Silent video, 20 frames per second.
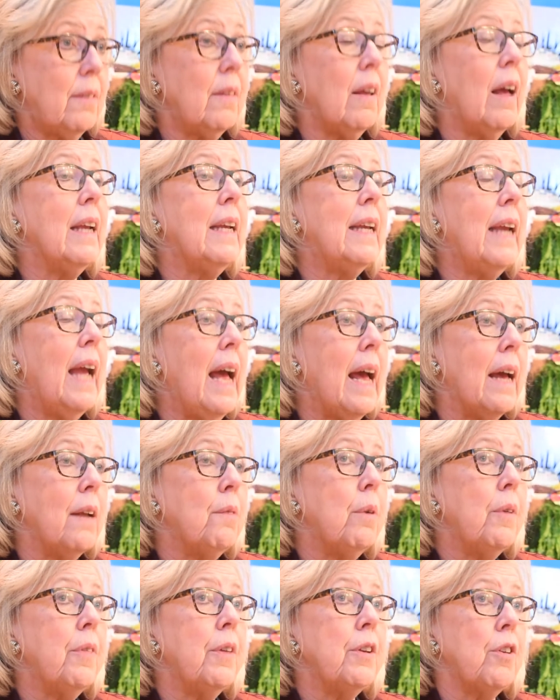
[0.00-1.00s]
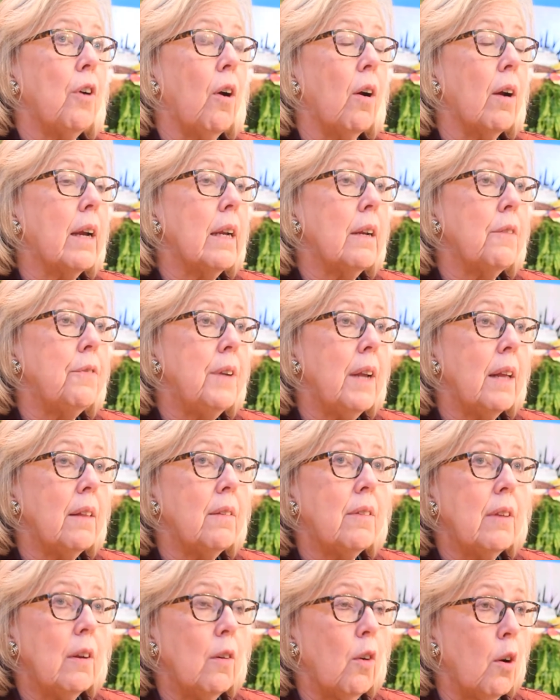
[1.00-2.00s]
again, with a target of net
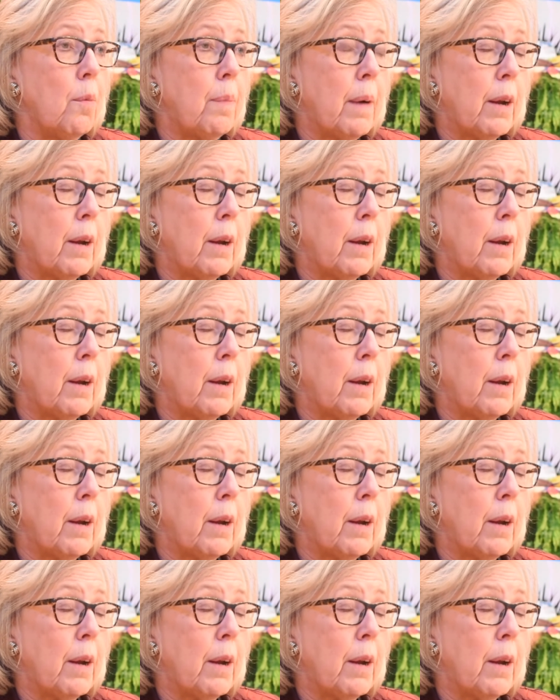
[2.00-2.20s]
zero by